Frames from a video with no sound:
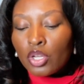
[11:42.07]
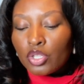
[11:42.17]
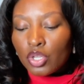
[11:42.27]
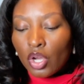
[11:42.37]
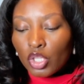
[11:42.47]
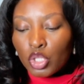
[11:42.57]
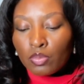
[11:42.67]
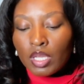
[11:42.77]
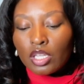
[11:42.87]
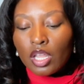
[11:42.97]

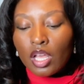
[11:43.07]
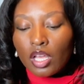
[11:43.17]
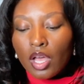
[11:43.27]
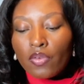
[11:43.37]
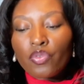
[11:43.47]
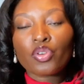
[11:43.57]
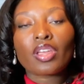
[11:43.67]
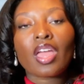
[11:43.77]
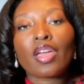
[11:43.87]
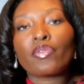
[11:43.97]
document covering
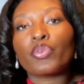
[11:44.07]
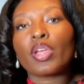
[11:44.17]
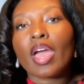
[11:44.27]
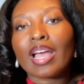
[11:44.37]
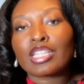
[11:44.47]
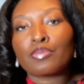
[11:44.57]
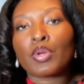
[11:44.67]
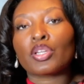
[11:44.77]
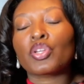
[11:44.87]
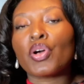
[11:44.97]
every
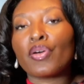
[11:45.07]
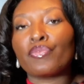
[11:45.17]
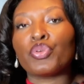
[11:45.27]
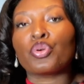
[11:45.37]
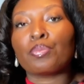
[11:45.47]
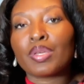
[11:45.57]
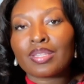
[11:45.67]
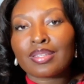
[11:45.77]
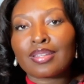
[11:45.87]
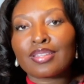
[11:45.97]
aspect of your
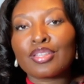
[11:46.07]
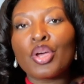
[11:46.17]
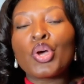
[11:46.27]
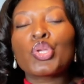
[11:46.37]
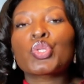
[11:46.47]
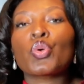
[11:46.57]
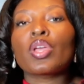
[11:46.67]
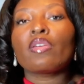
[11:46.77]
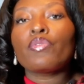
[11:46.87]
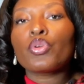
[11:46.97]
business. So
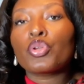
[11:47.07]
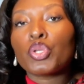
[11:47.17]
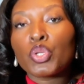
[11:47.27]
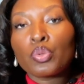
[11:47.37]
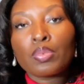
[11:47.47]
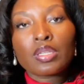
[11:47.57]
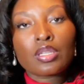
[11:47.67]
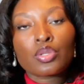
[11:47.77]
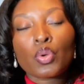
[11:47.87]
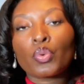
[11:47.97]
if you're a new
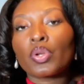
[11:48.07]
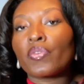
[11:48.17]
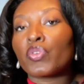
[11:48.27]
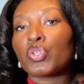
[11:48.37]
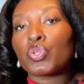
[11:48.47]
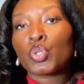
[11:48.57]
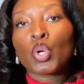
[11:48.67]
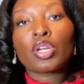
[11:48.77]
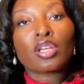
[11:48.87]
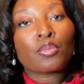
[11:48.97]
business owner, if you're
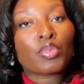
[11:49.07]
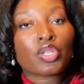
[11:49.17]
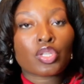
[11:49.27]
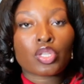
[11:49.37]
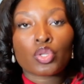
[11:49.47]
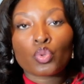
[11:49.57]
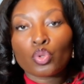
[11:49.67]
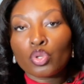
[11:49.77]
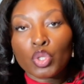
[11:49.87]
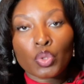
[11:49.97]
starting a business
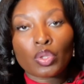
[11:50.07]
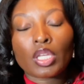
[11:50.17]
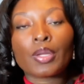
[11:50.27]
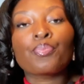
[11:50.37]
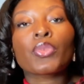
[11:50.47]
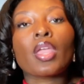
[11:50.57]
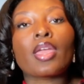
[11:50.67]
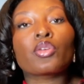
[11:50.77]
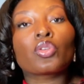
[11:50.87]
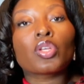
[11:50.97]
newly and
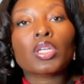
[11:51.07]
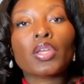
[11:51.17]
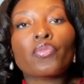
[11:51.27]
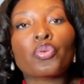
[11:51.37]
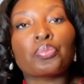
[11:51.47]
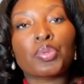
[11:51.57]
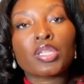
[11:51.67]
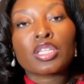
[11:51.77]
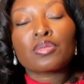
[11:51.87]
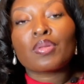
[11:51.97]
you're looking for a
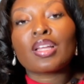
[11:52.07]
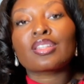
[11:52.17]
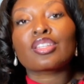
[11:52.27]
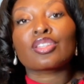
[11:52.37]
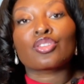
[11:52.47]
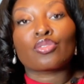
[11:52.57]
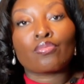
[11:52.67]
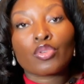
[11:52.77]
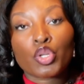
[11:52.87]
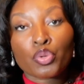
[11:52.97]
business plan to
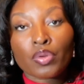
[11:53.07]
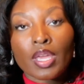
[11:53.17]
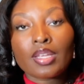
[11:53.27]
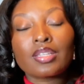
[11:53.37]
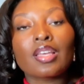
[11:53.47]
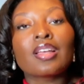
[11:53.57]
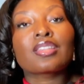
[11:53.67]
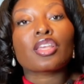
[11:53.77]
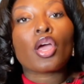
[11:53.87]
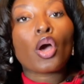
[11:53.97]
create
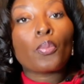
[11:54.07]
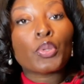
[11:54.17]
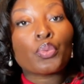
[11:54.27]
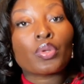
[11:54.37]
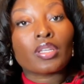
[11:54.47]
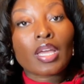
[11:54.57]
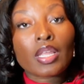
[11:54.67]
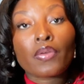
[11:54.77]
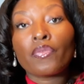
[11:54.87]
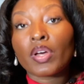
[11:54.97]
to help you with getting
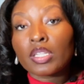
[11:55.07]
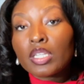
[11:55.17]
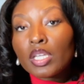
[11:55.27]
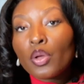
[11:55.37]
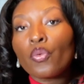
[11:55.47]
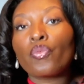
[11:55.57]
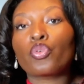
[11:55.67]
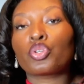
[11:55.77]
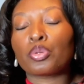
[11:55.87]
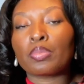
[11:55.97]
funding for
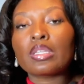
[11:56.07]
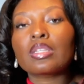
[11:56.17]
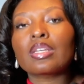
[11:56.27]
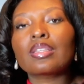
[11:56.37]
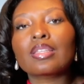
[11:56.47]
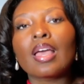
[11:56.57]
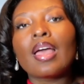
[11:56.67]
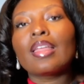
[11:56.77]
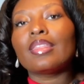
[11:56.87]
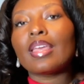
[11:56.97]
your business,
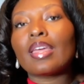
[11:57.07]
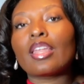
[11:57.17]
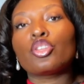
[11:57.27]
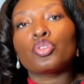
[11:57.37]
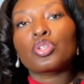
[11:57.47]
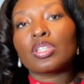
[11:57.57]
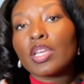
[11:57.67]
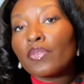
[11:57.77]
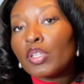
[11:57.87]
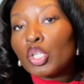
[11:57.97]
then you should
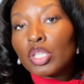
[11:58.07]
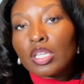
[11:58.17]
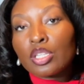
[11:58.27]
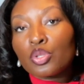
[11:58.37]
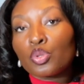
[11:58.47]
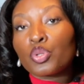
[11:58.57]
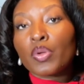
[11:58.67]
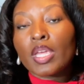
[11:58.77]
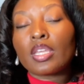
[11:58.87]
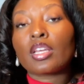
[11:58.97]
definitely look into
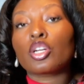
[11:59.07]
creating a